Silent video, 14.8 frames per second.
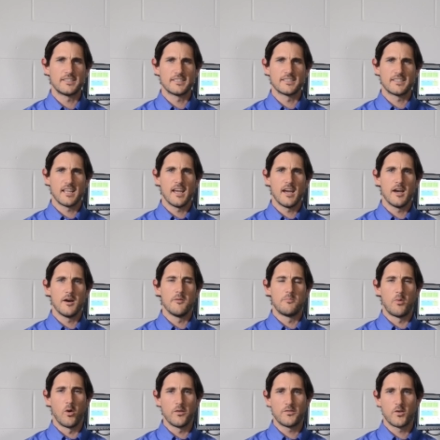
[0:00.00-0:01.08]
is the zero
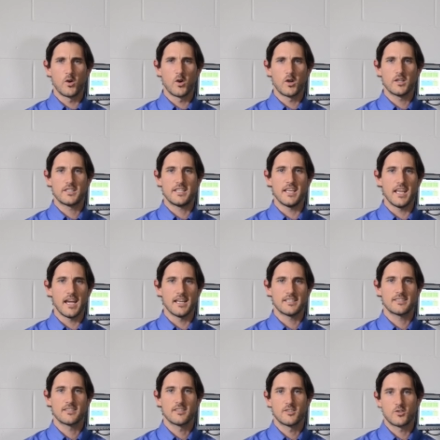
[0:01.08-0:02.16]
point four T
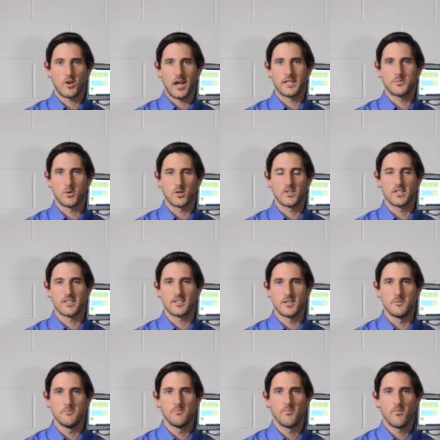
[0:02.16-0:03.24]
S transport
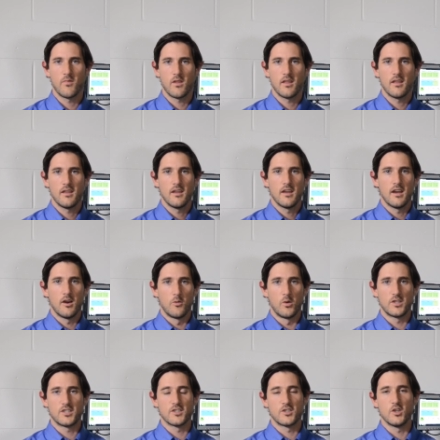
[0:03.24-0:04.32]
system,
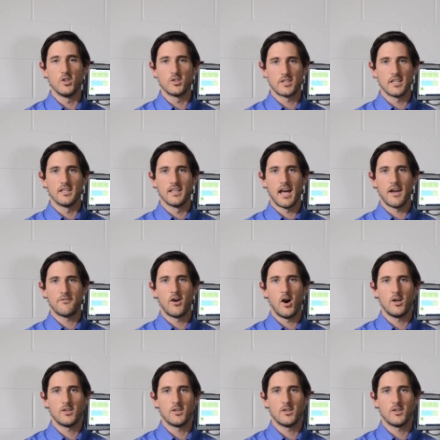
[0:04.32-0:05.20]
which is used in live haul